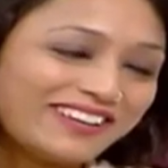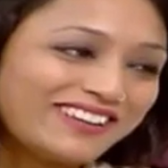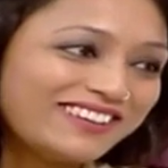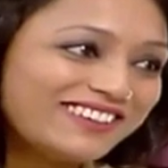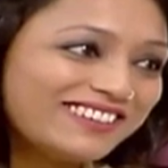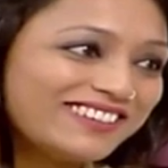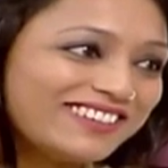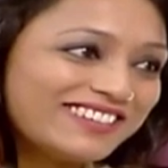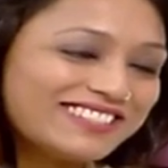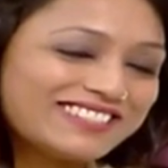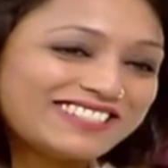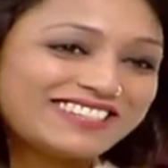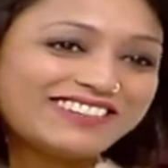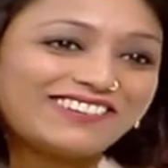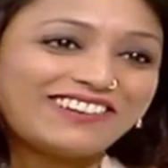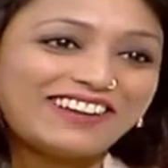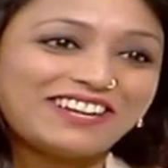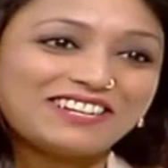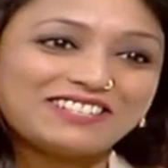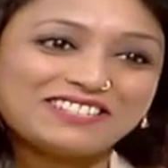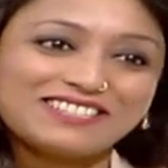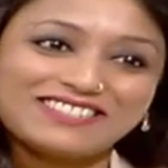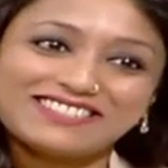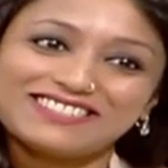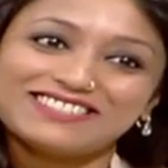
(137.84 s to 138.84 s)
It's a
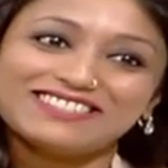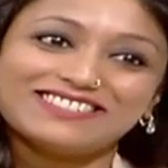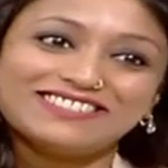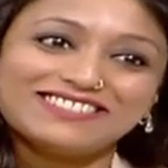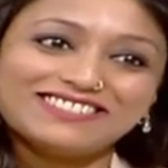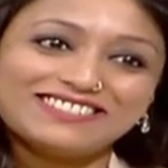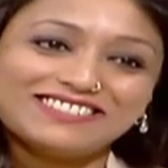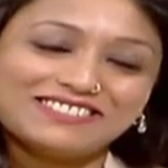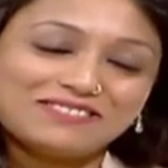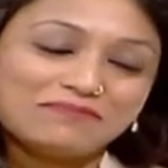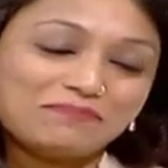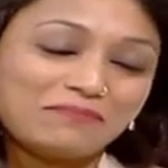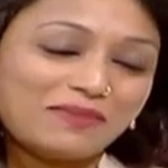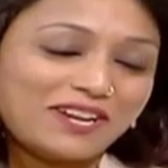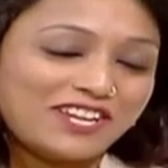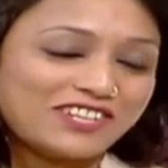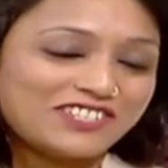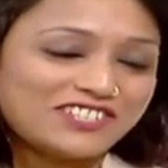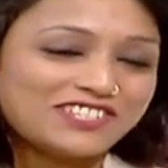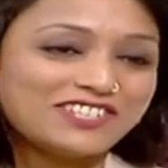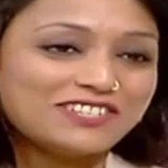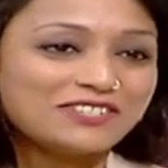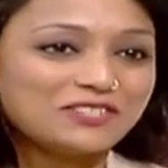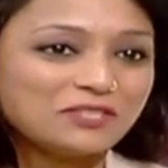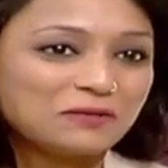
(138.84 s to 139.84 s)
great
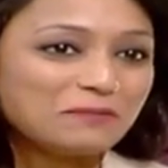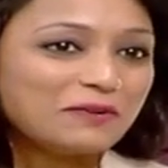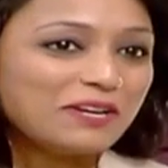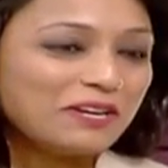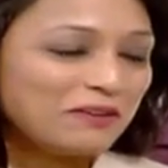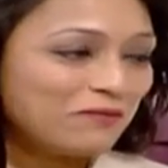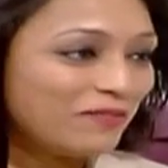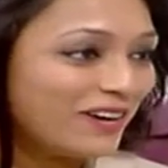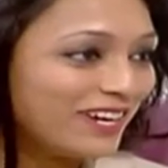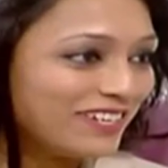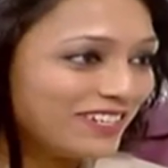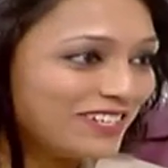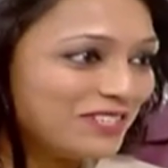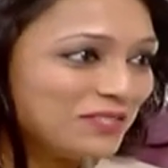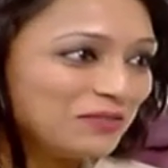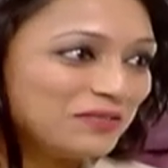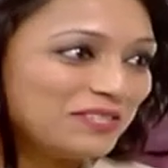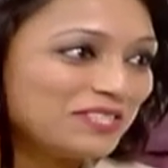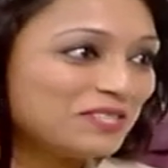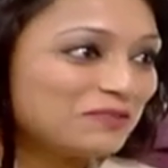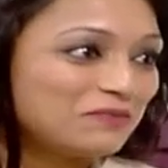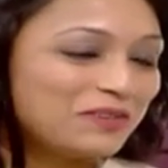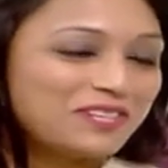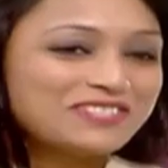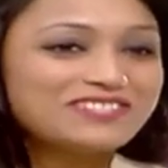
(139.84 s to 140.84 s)
pleasure to be invited to
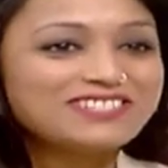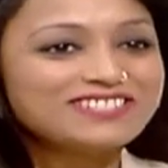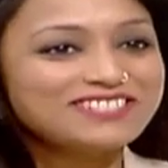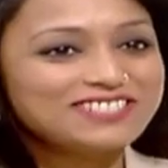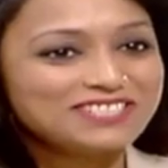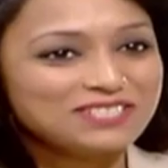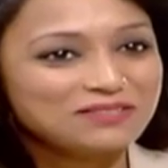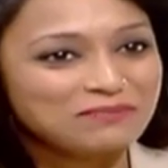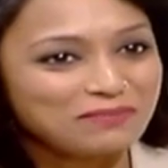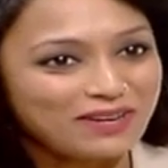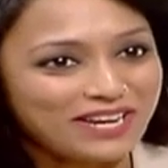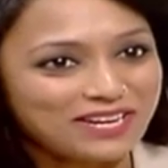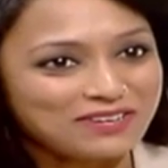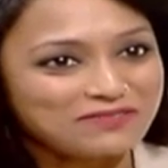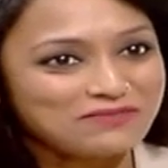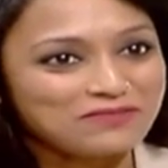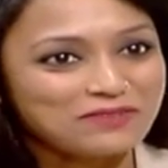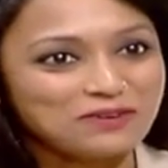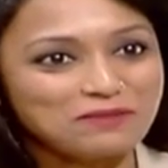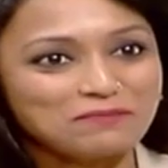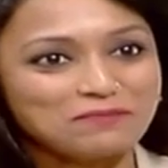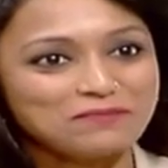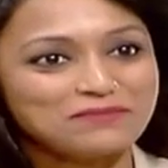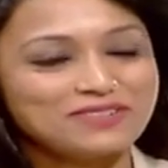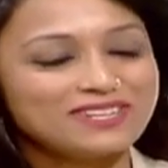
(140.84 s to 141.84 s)
this prestigious
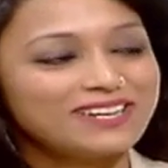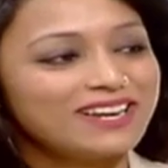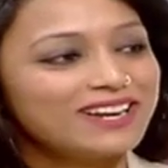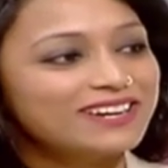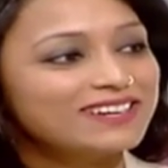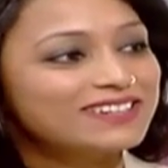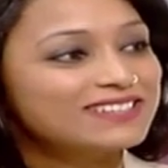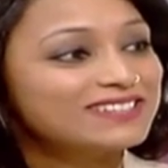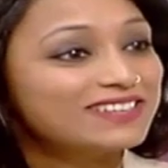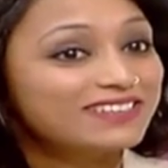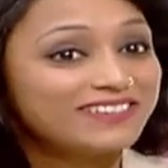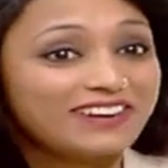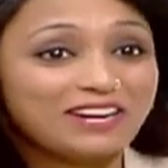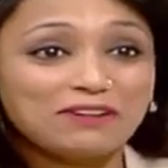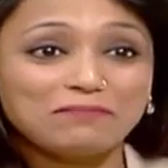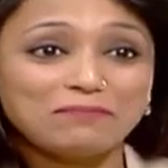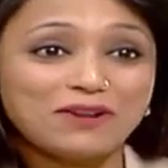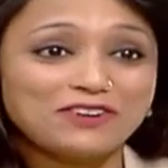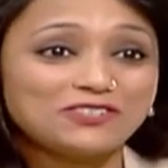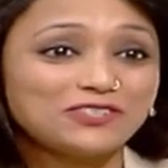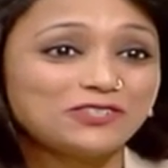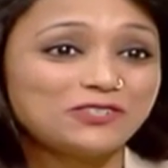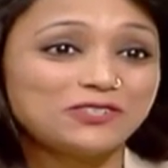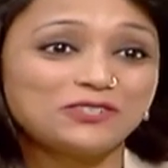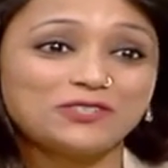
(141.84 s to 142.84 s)
platform, and it's a great
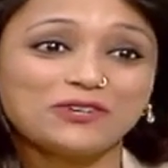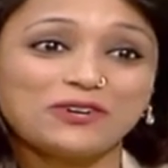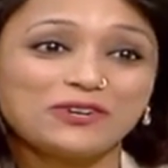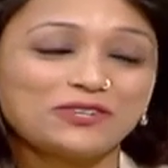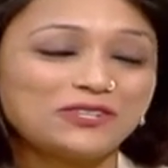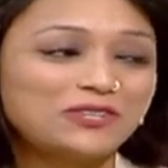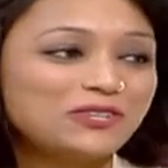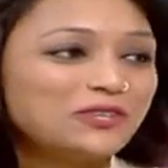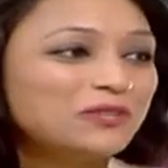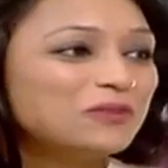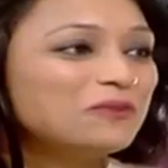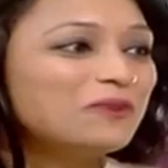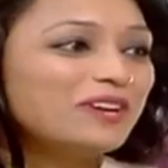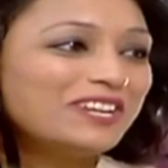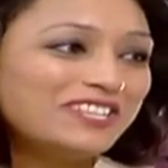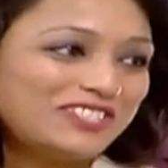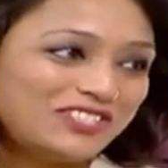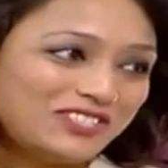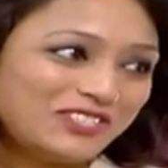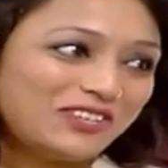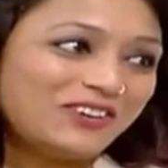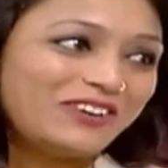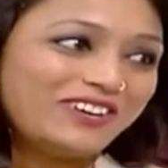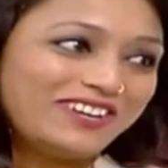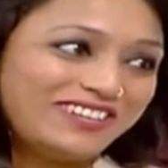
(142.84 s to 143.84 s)
pleasure to talk to you and to
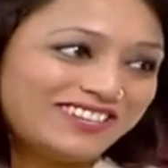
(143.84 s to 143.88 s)
your audience.